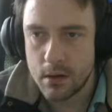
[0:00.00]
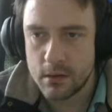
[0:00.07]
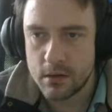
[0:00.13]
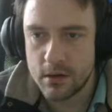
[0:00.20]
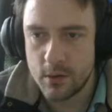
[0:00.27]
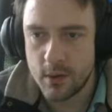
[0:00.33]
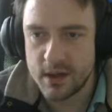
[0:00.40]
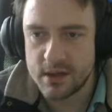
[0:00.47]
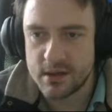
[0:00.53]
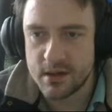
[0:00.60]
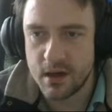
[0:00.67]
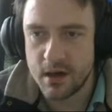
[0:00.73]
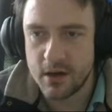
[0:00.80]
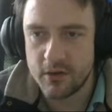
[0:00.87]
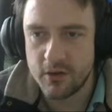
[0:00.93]
I don't know why
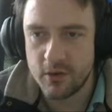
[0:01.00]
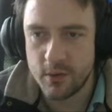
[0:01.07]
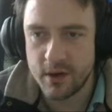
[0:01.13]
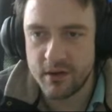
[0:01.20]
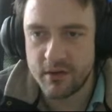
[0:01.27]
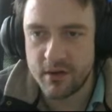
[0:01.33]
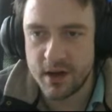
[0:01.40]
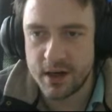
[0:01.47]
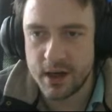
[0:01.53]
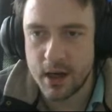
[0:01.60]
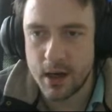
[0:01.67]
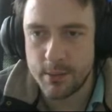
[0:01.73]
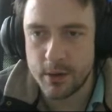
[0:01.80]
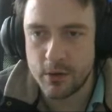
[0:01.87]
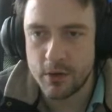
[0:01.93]
scars always kind of
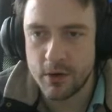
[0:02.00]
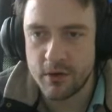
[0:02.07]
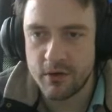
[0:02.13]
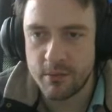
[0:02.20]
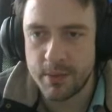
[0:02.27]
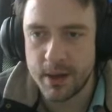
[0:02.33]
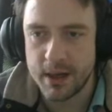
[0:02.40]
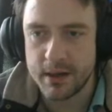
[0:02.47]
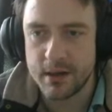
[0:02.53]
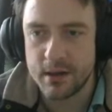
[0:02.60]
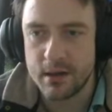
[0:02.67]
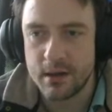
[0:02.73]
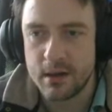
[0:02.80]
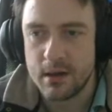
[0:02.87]
come across better